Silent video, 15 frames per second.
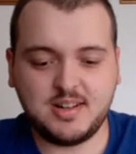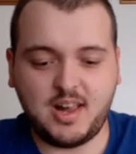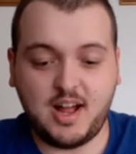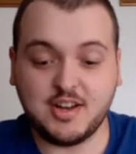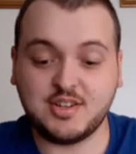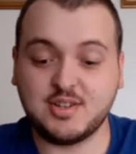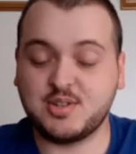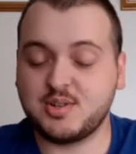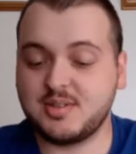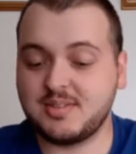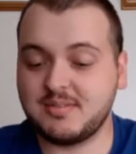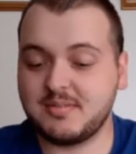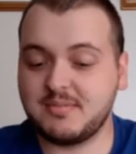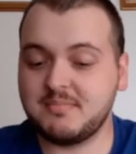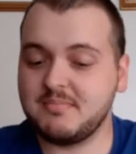I just...
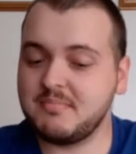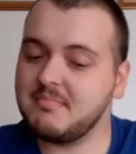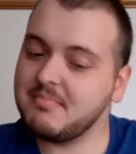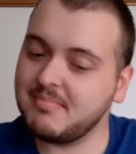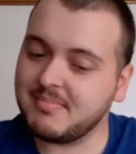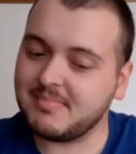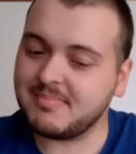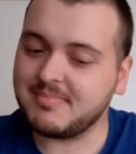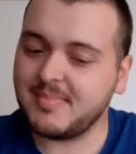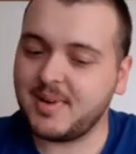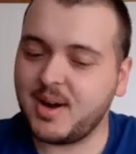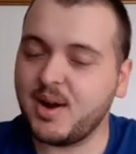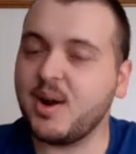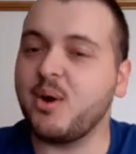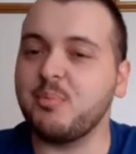Hmm.
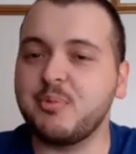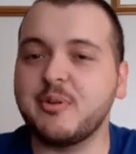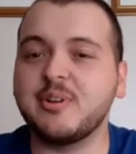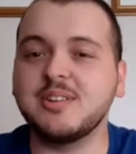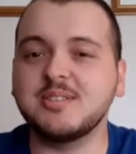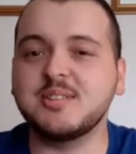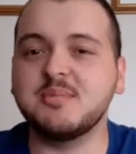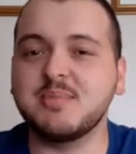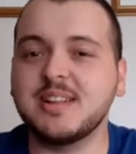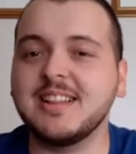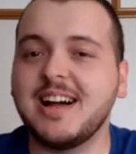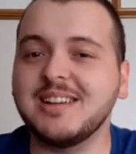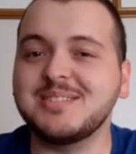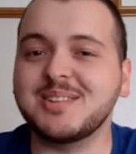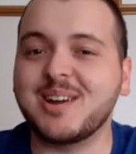I hope there is going to be
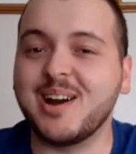classic